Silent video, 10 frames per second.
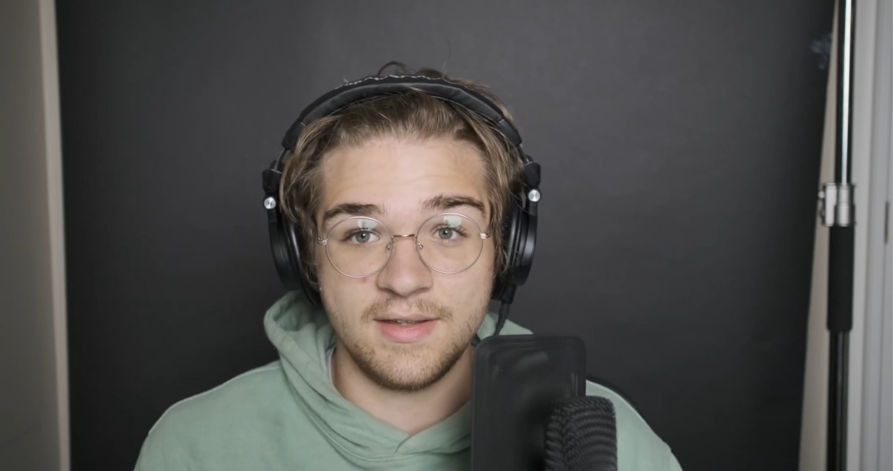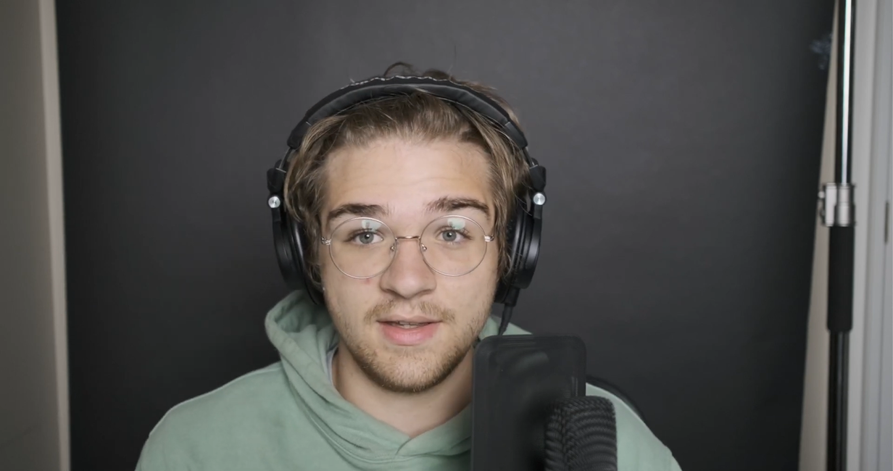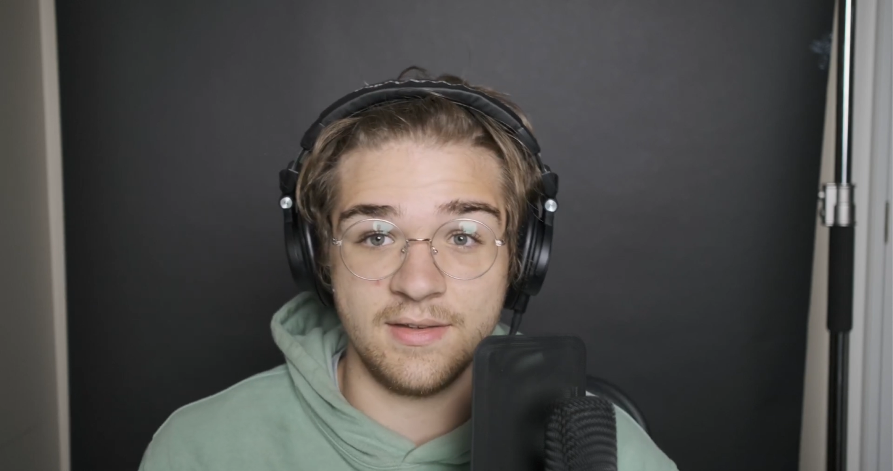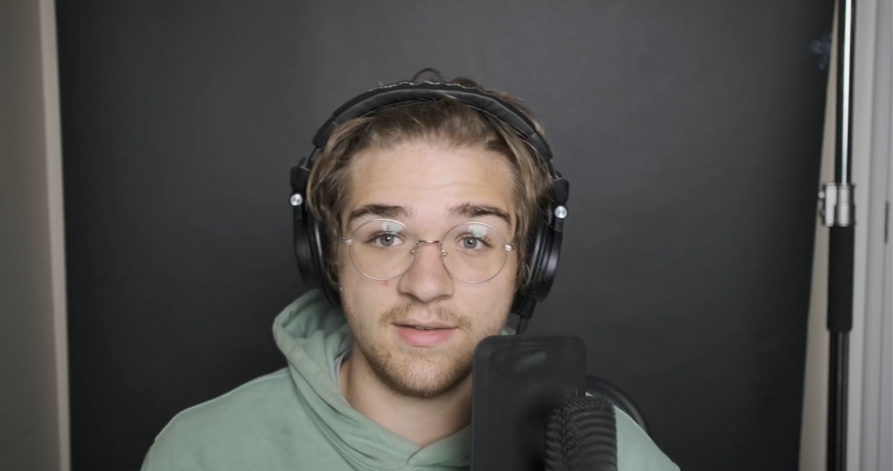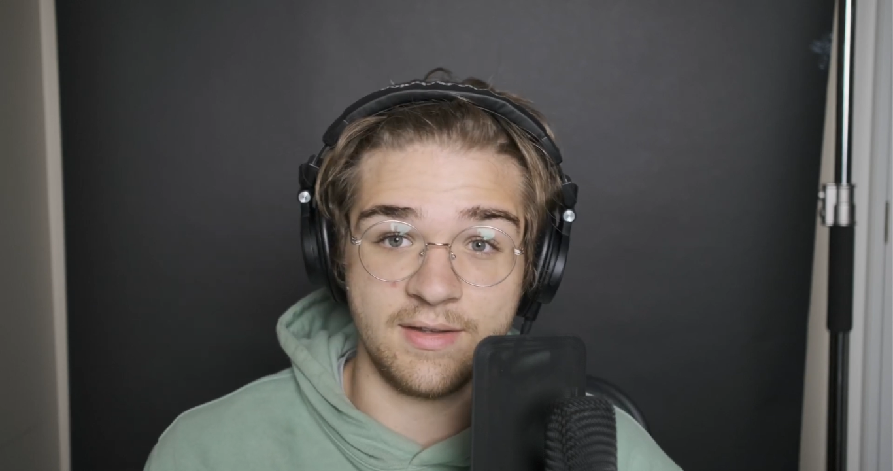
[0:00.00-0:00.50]

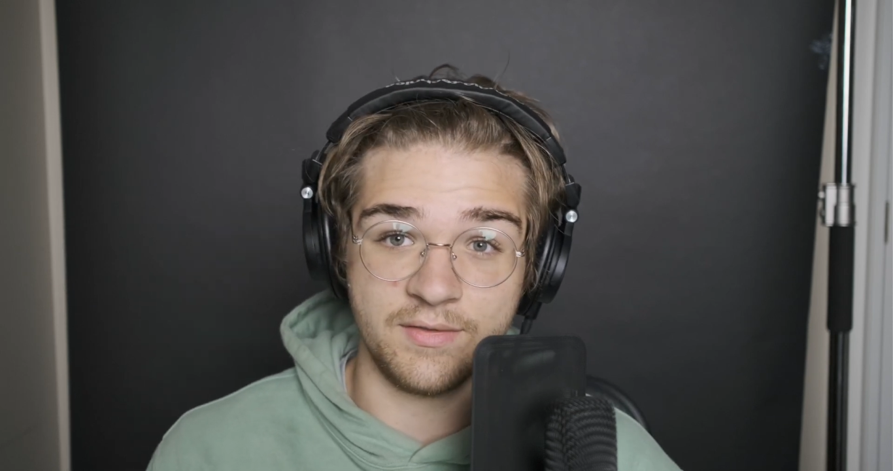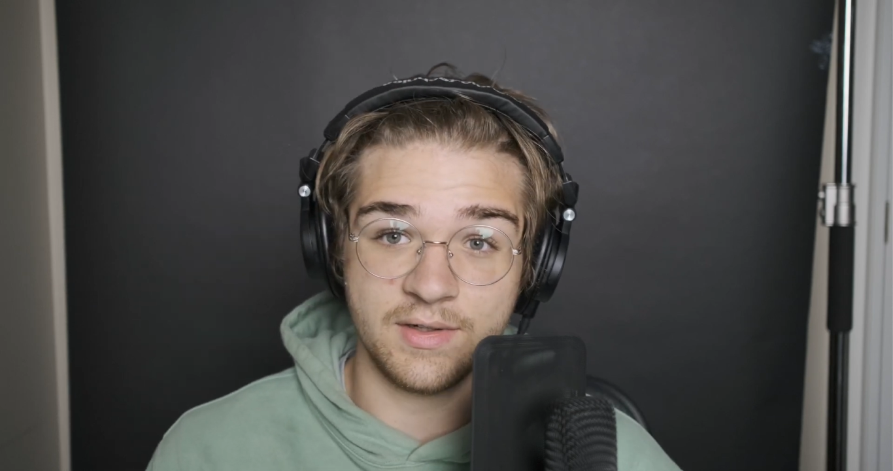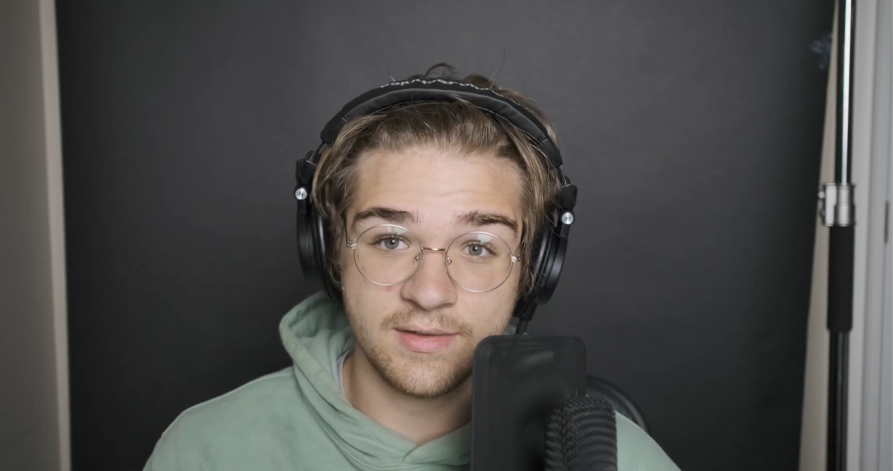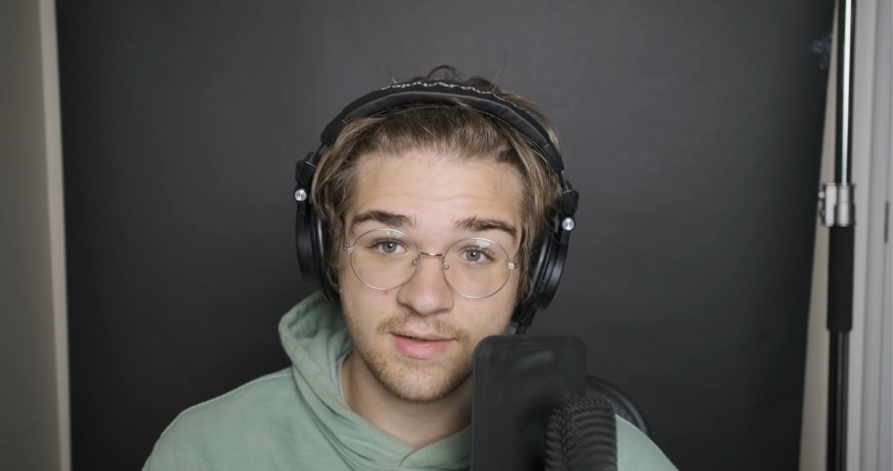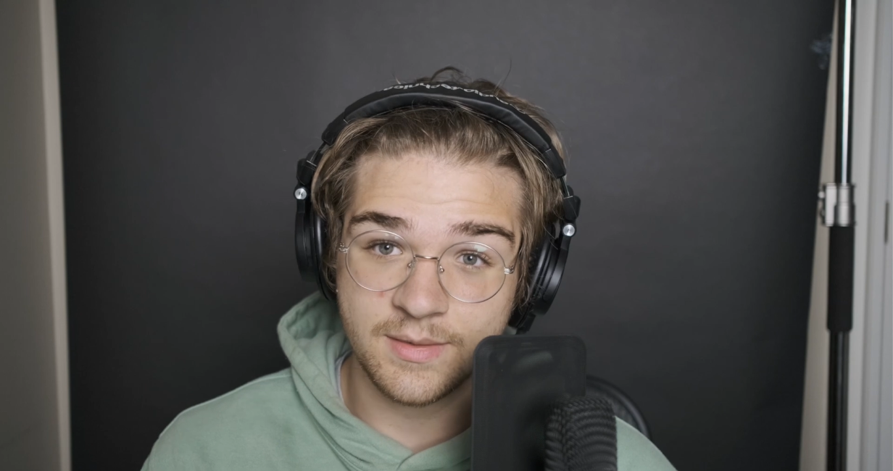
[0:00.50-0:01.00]
is
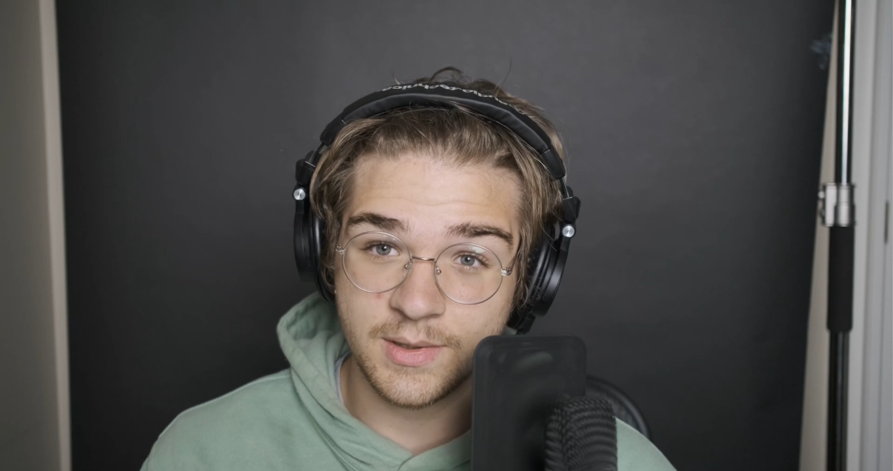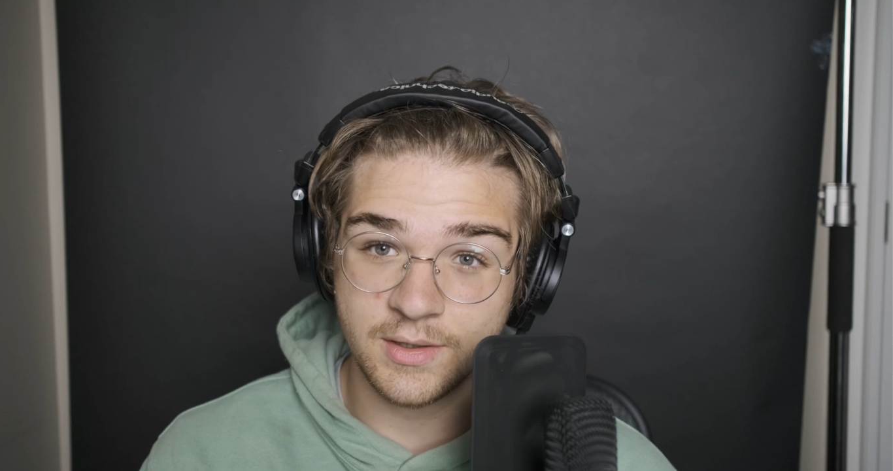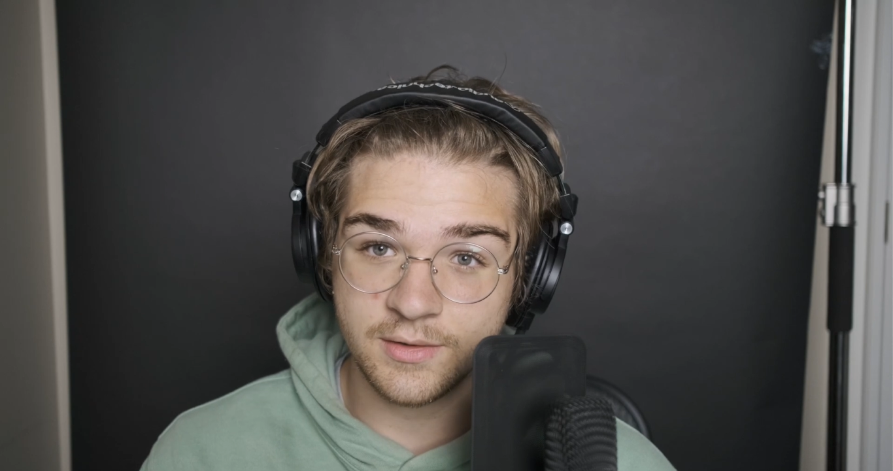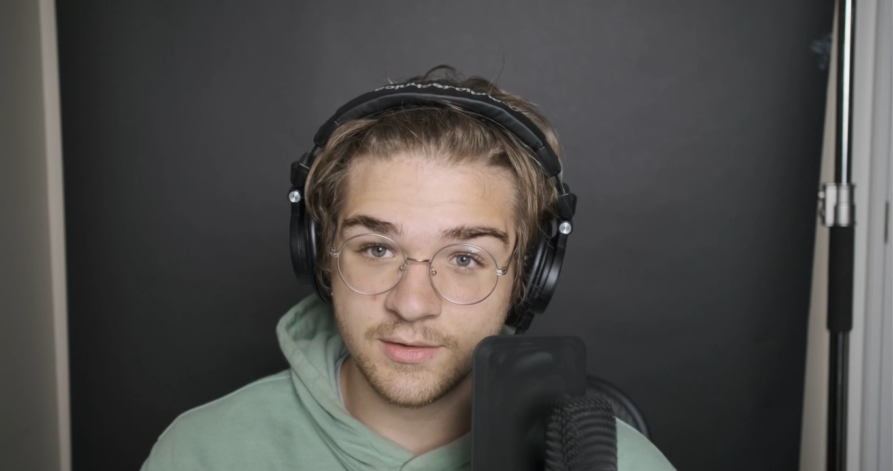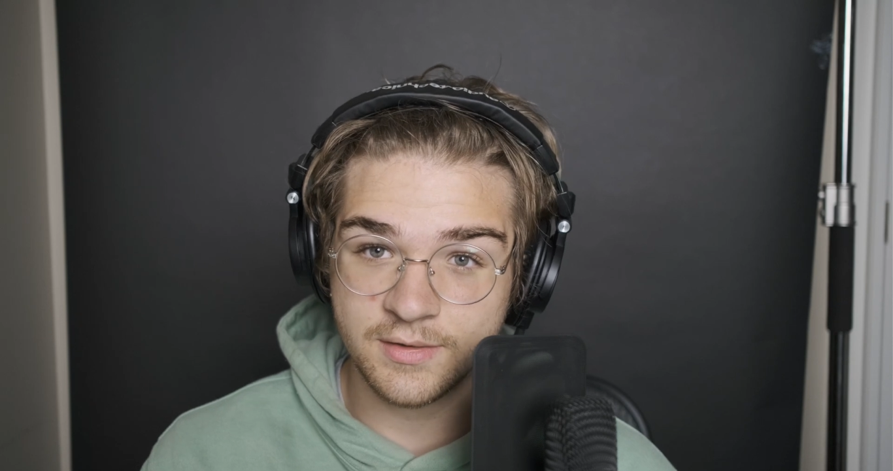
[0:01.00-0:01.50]
70
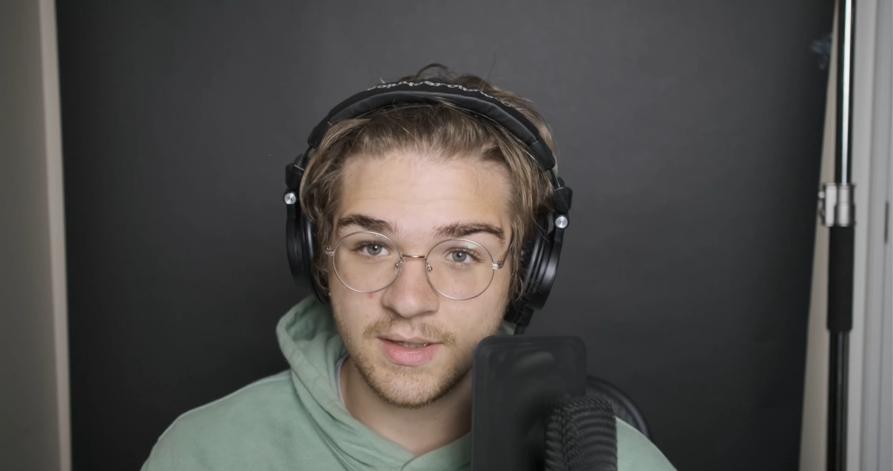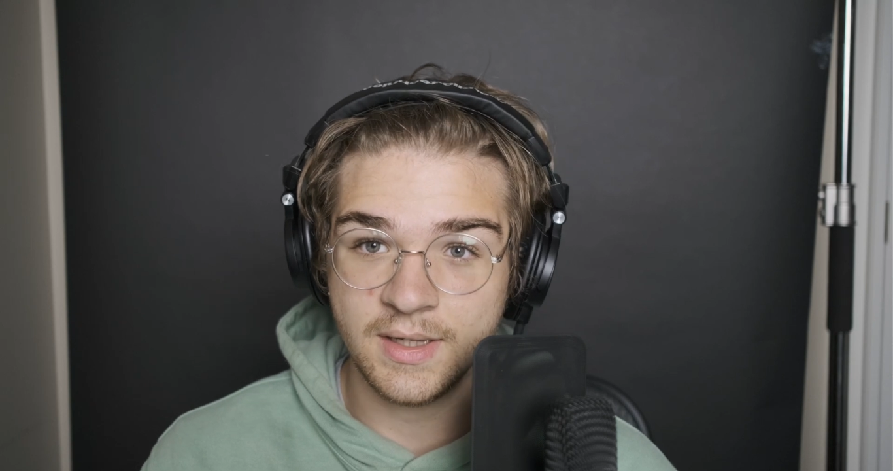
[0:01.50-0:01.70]
centimeters.